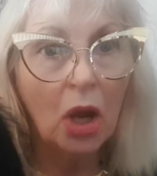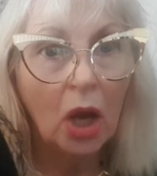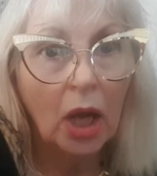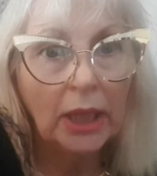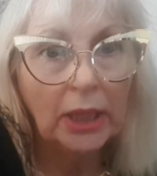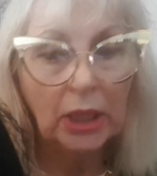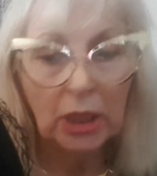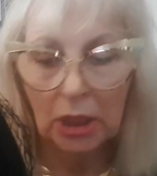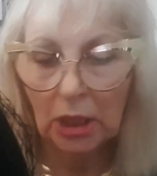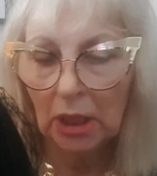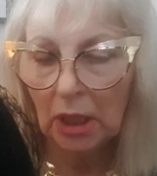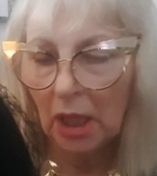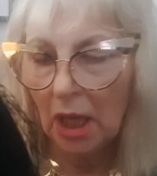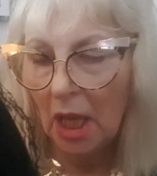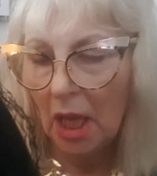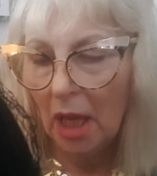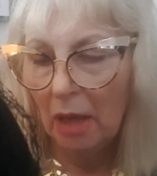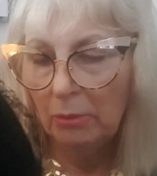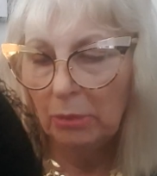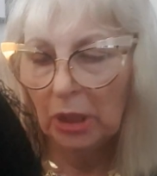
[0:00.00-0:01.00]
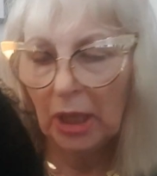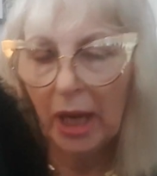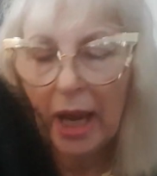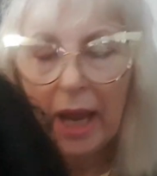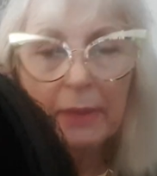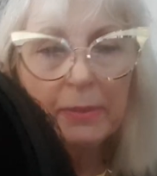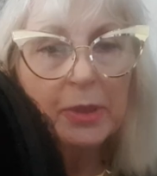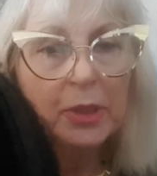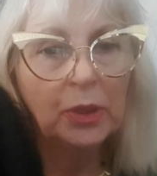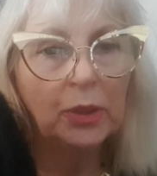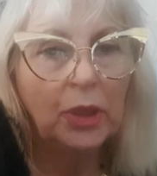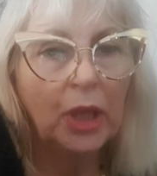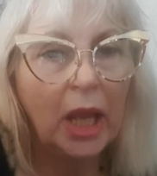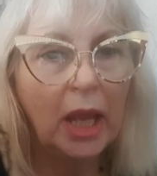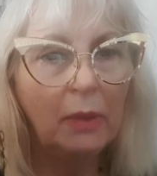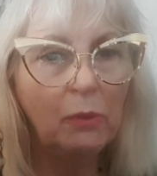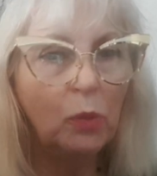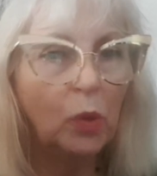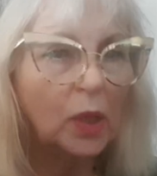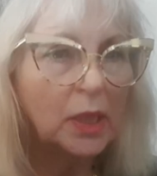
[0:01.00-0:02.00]
on her. Perhaps her
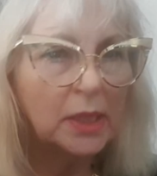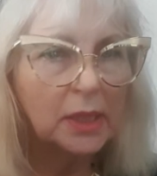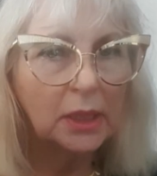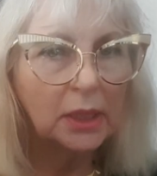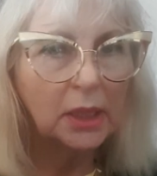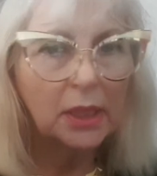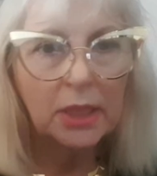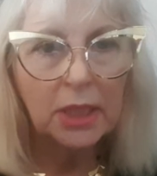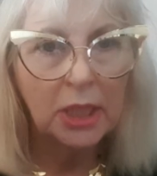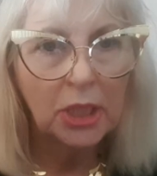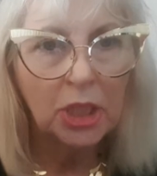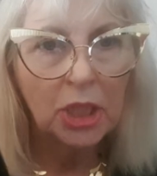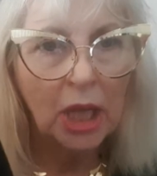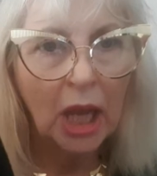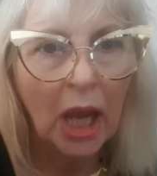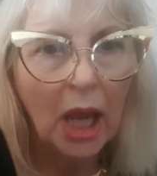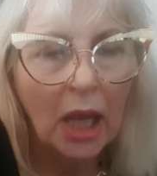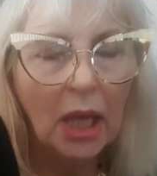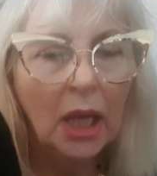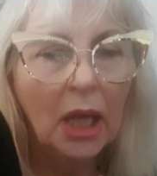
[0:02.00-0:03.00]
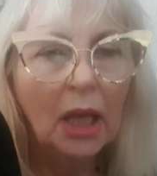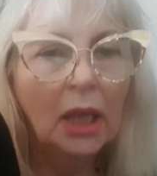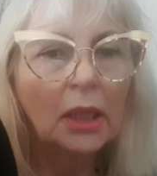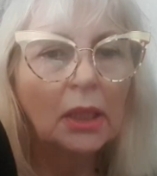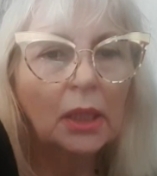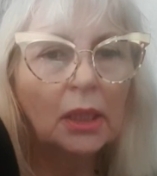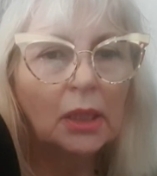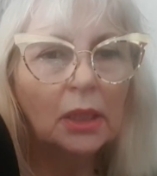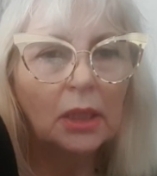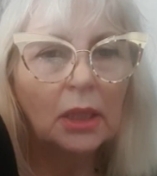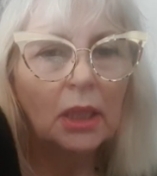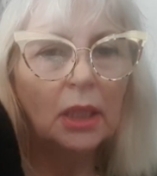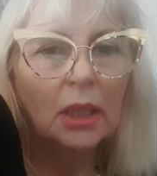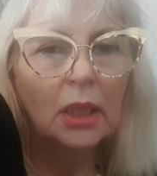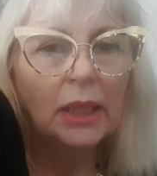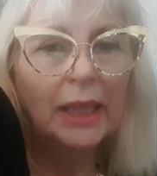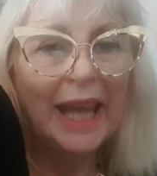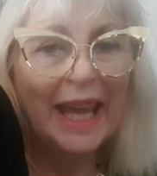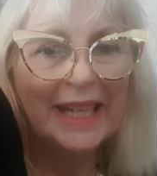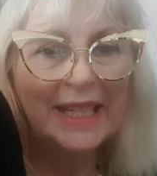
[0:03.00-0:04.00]
name was Letitia.
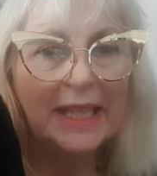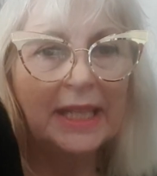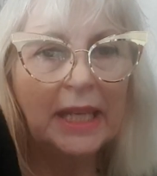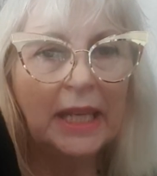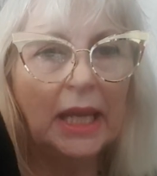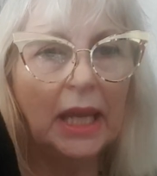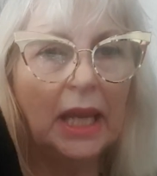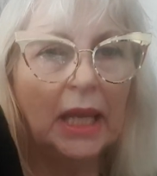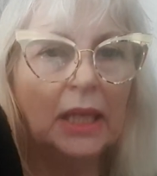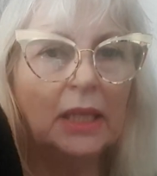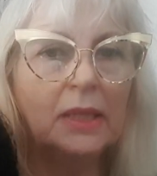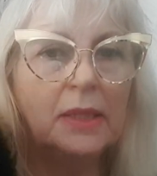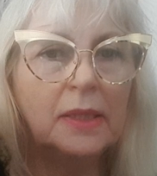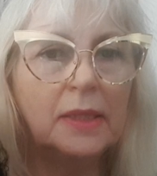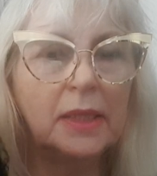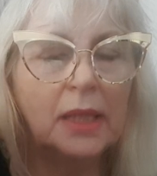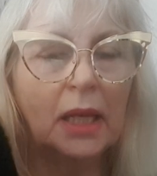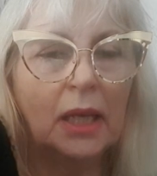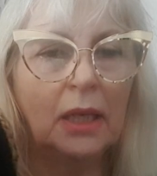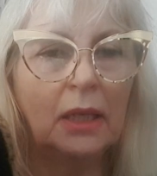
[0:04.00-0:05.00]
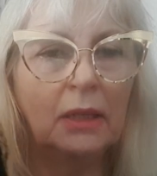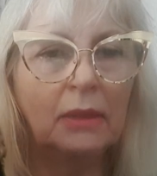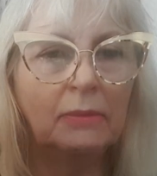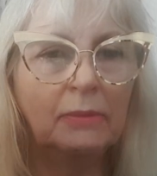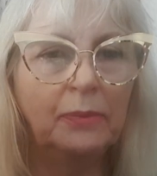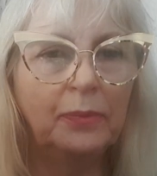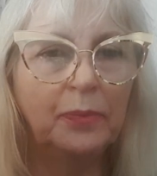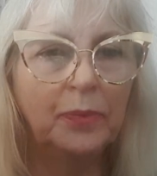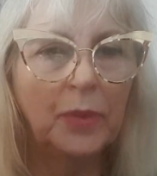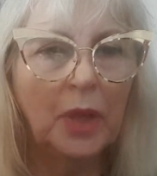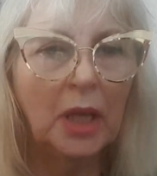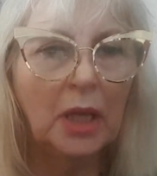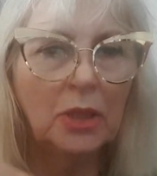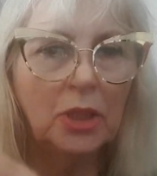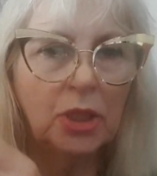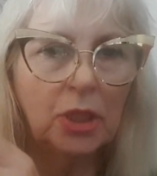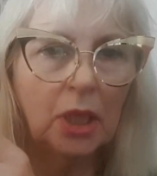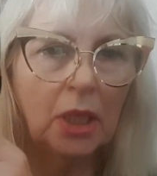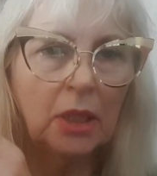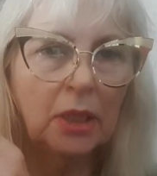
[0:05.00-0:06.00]
Letty is
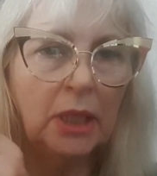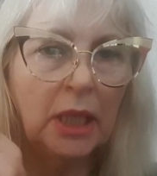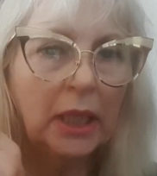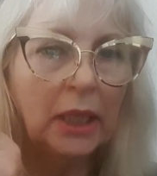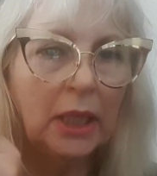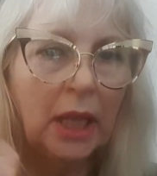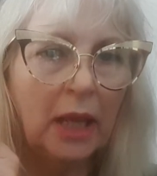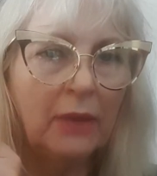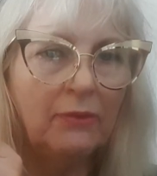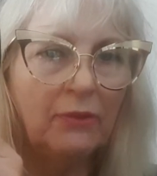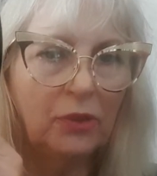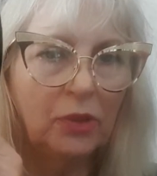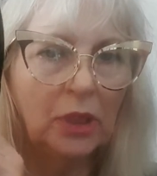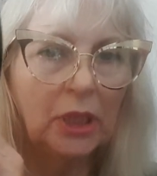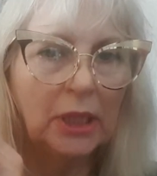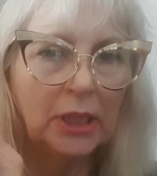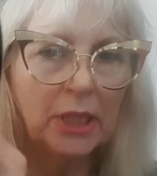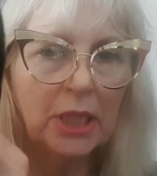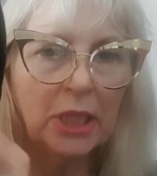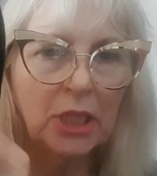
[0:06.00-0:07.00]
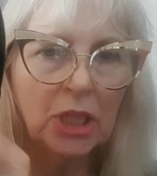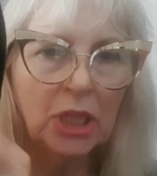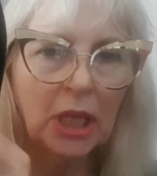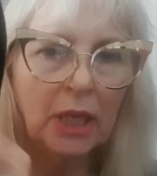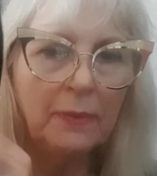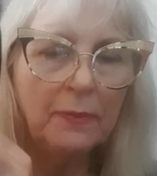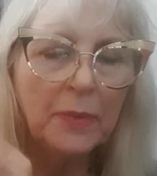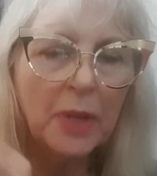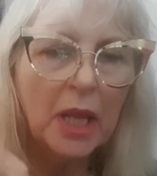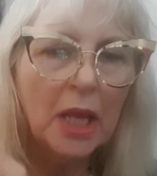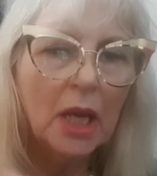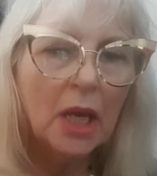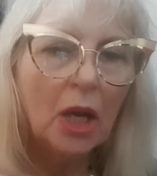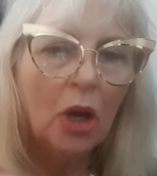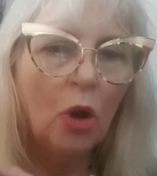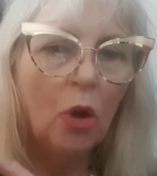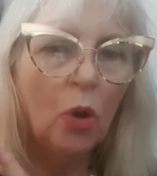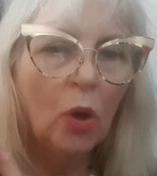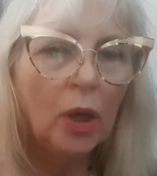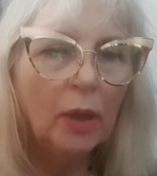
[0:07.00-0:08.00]
a nickname for Letitia.
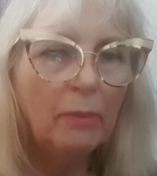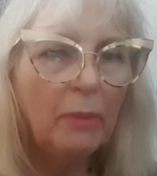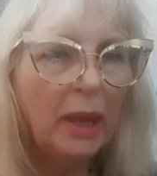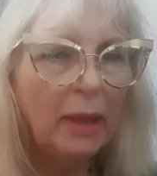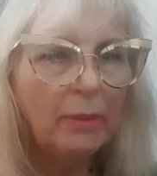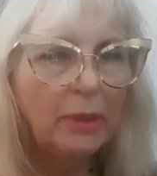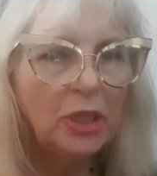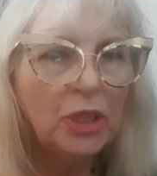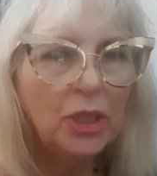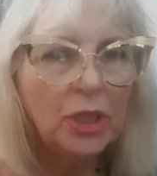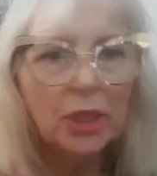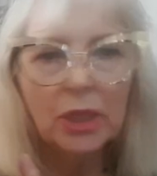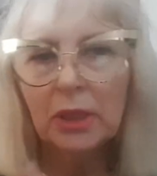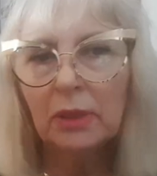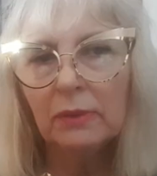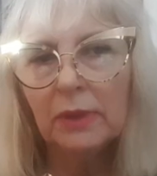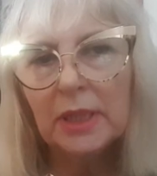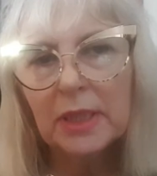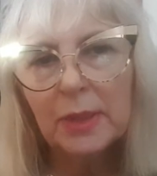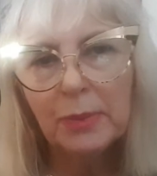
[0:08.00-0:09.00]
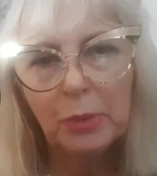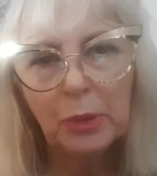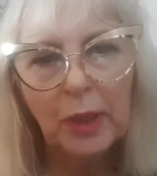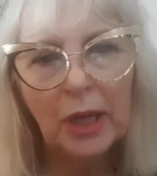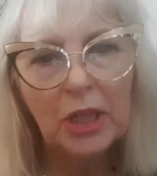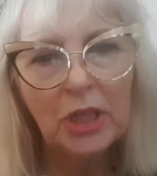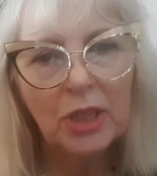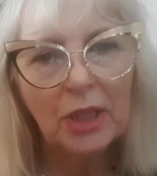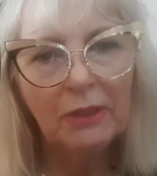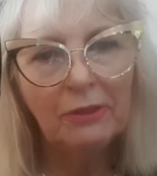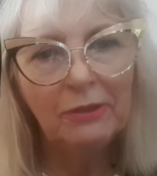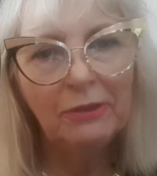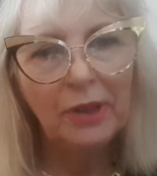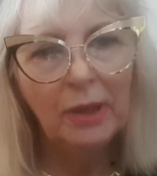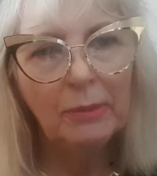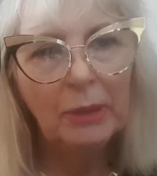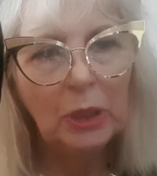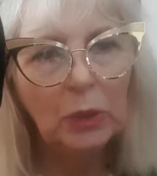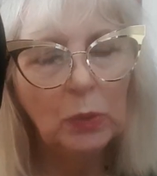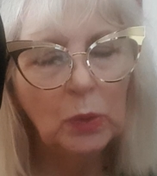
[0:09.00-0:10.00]
Or maybe she took her inspiration
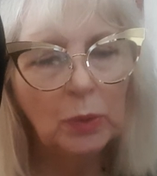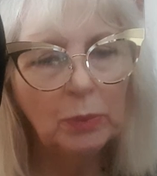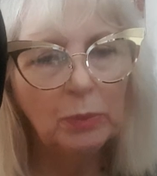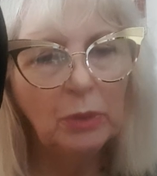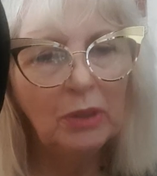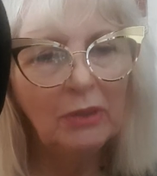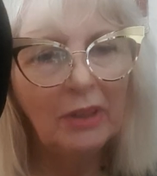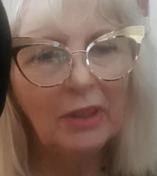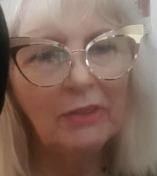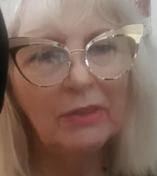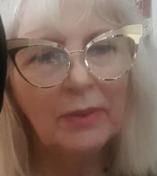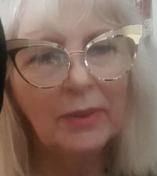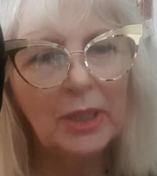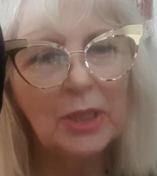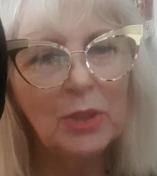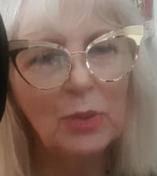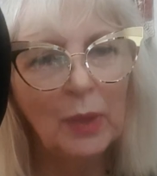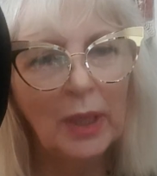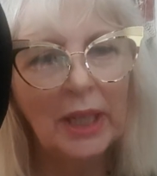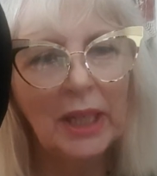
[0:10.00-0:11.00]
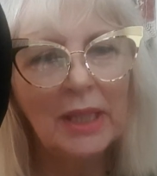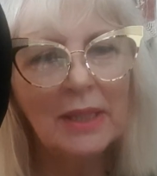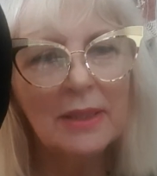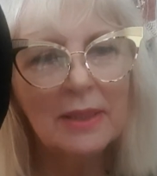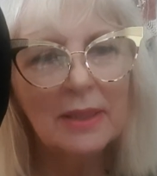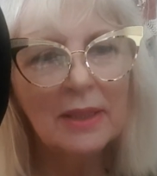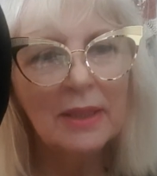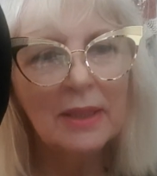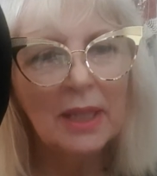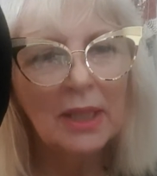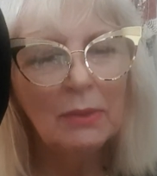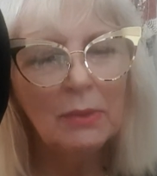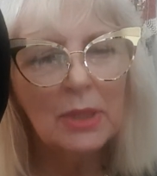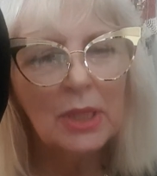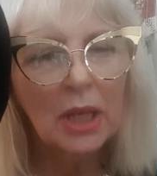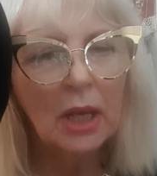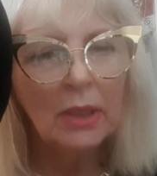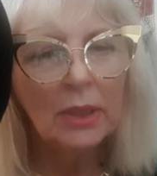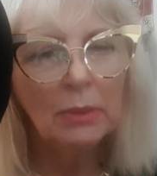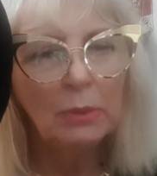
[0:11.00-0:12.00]
from an old movie from the 20s. I think it was
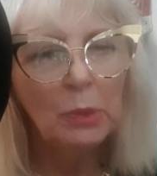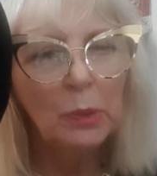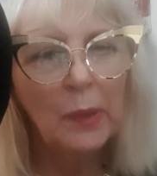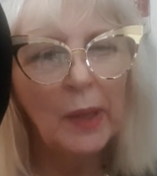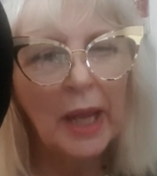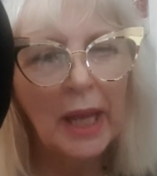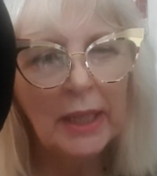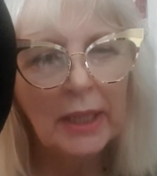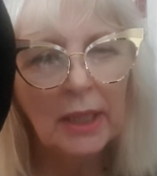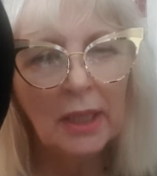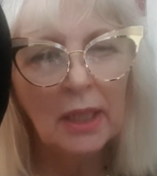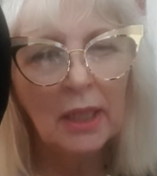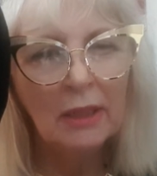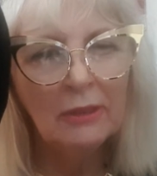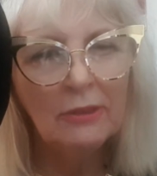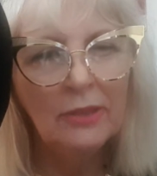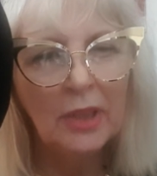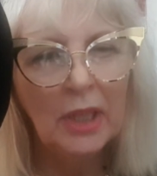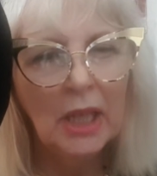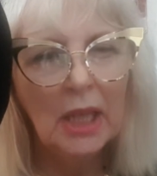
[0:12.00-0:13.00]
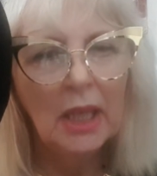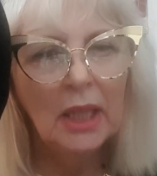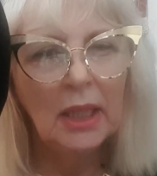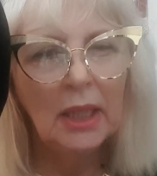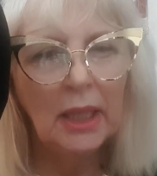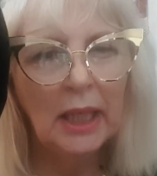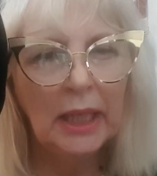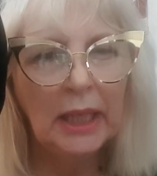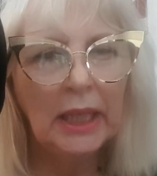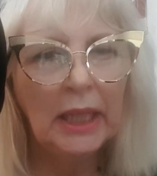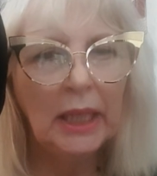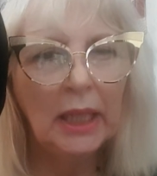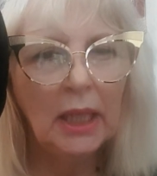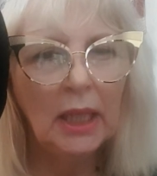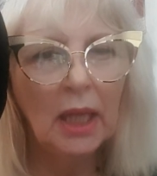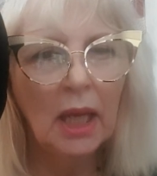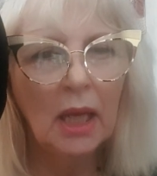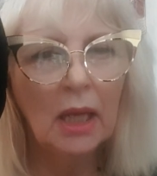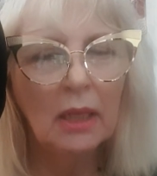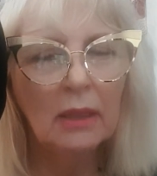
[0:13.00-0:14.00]
called The Moran of Lady